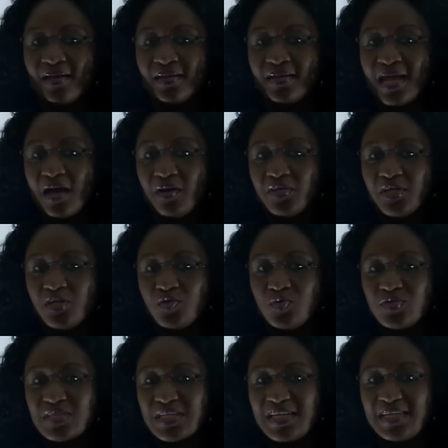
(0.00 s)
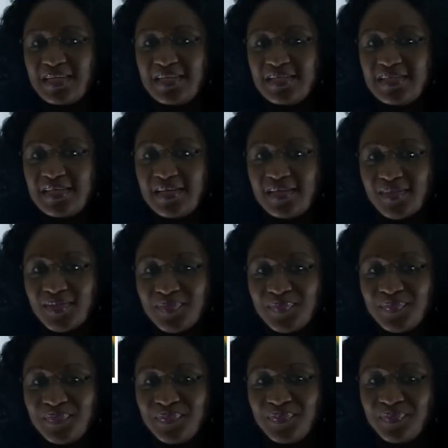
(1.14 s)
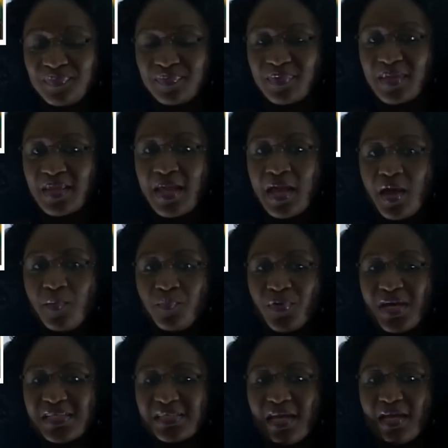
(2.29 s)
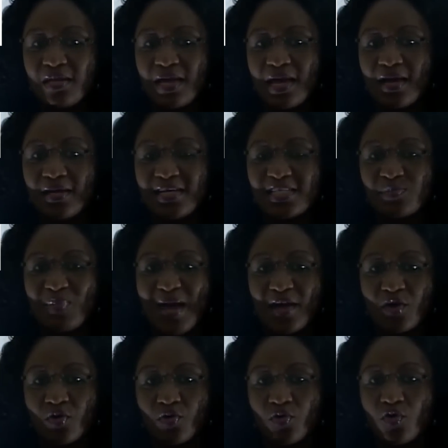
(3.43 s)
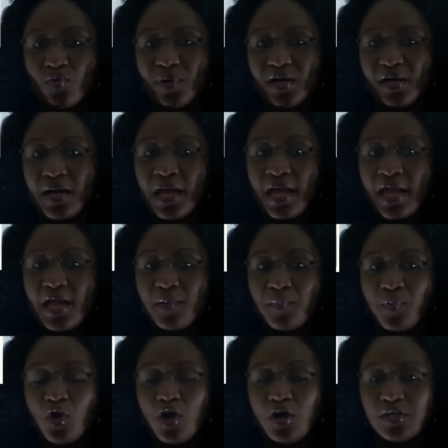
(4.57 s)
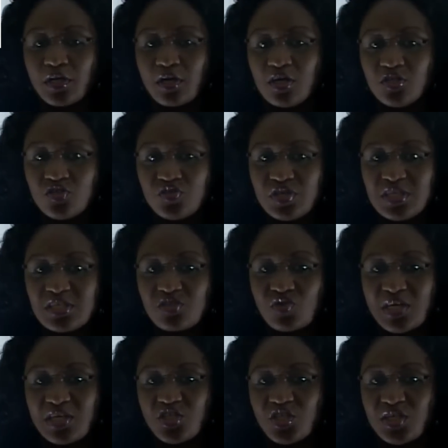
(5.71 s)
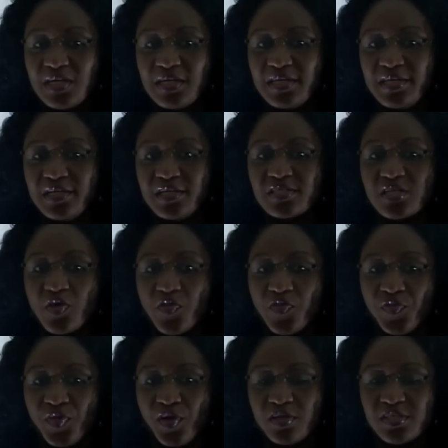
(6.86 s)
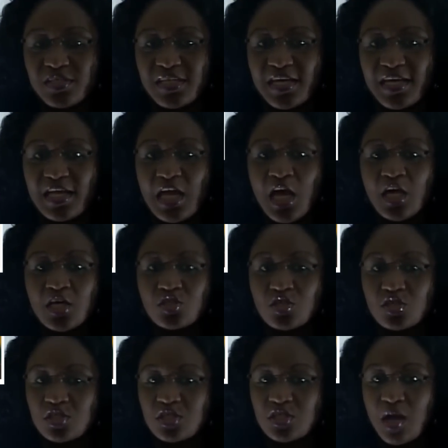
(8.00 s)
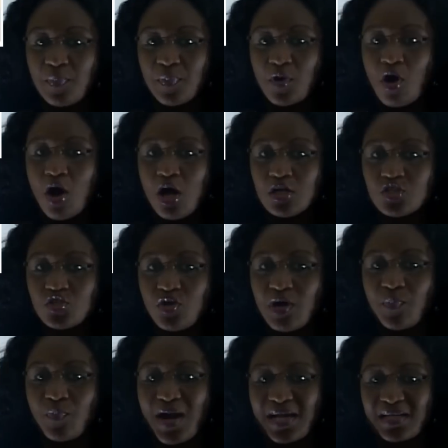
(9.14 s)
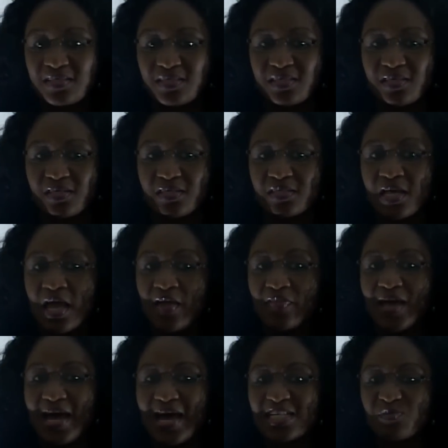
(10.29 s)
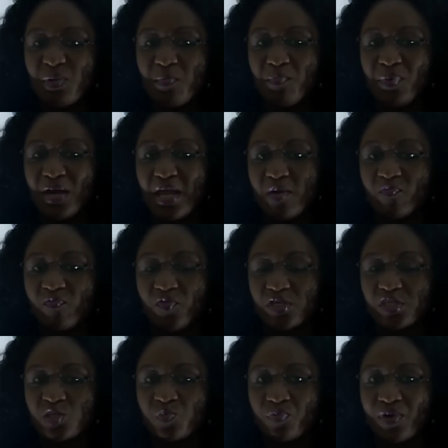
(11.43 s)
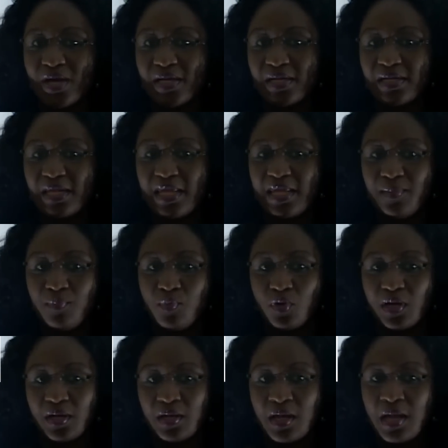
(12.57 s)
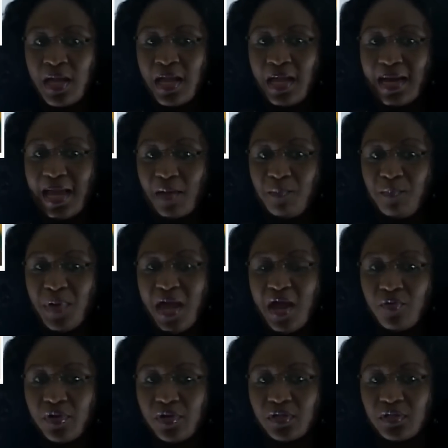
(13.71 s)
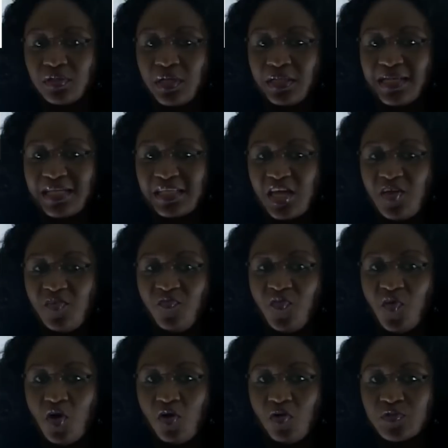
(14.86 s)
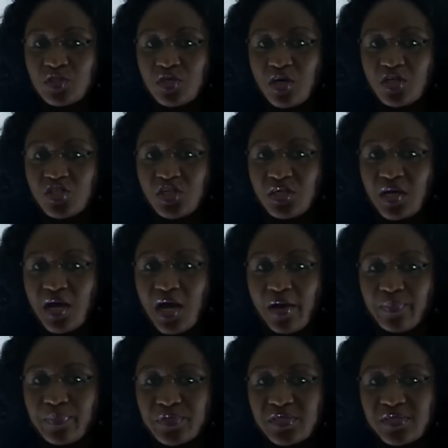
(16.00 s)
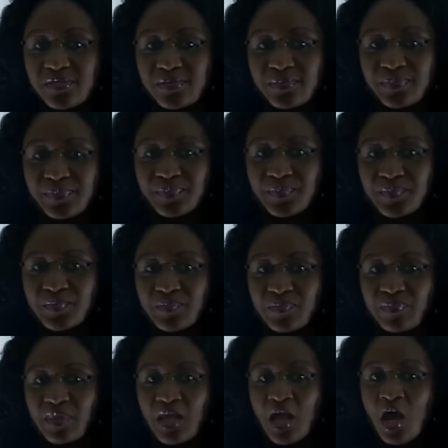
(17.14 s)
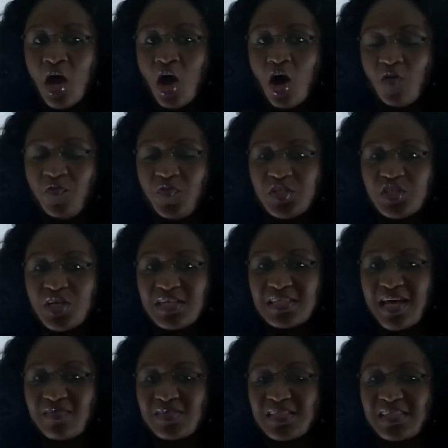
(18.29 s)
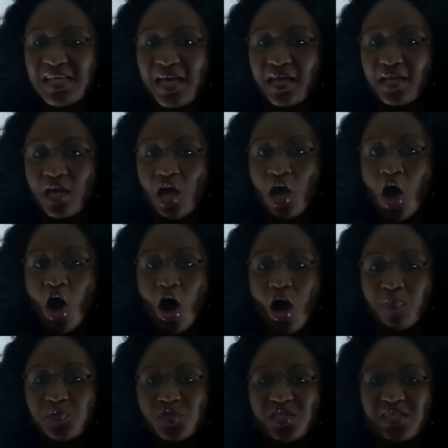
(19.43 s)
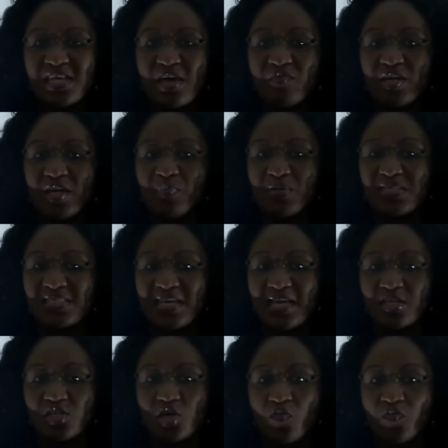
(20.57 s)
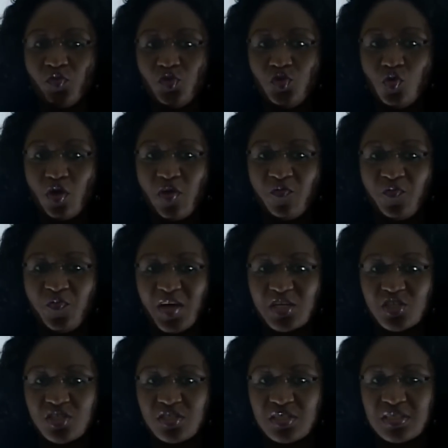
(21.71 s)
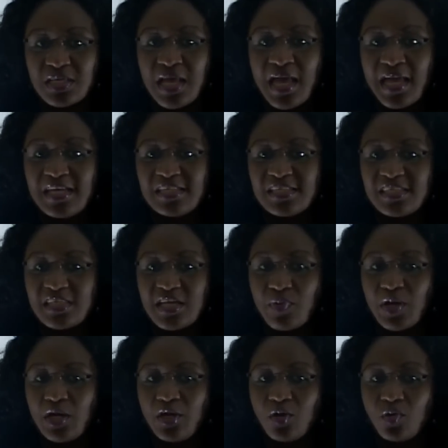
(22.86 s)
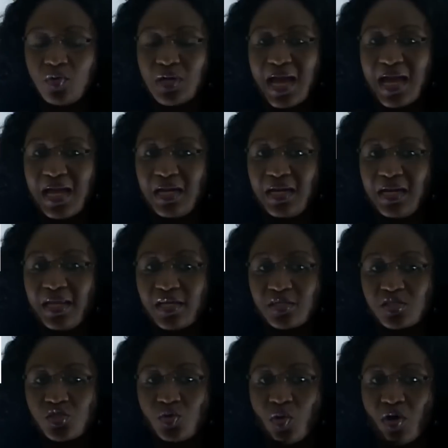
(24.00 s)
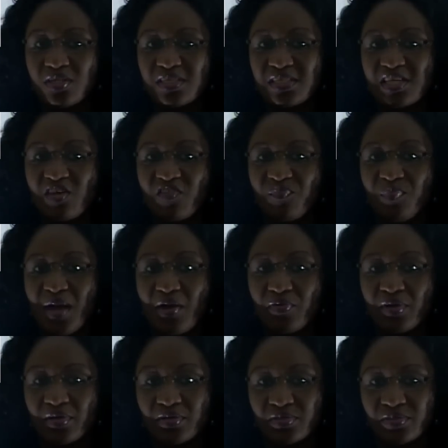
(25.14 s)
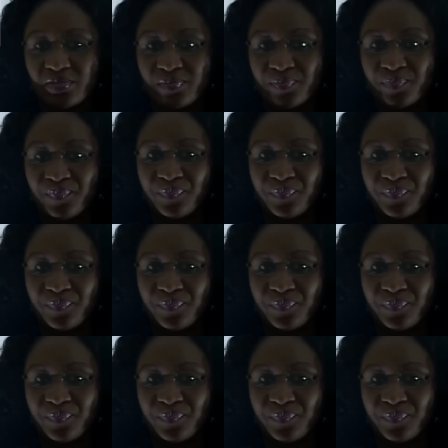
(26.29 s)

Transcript: Now the news in detail. President Ernest Bai Koroma implored the country's traditional leaders on Thursday to stop cultural practices that has been blamed for spreading Ebola, like burial that involve touching cups. Officials have said up to 70% of new infections in Sierra Leone are linked to unsafe burials.